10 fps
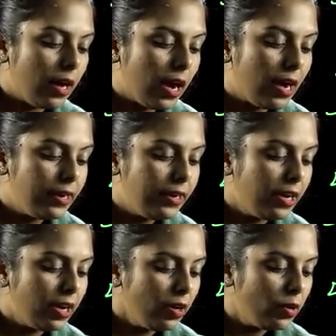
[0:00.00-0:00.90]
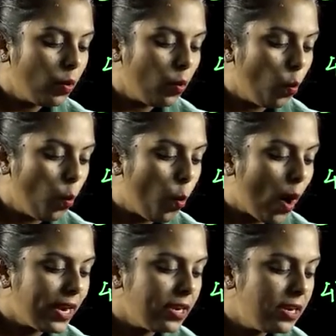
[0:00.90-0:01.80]
under
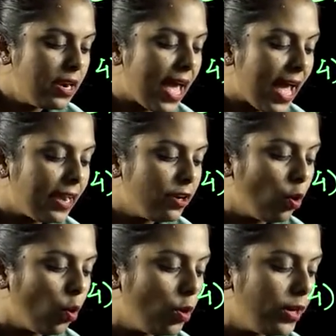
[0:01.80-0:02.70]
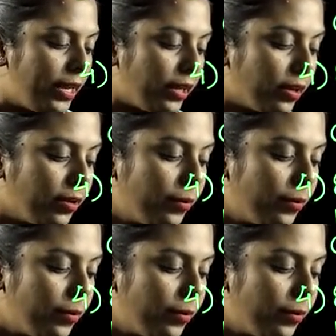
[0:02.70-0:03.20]
one land holding.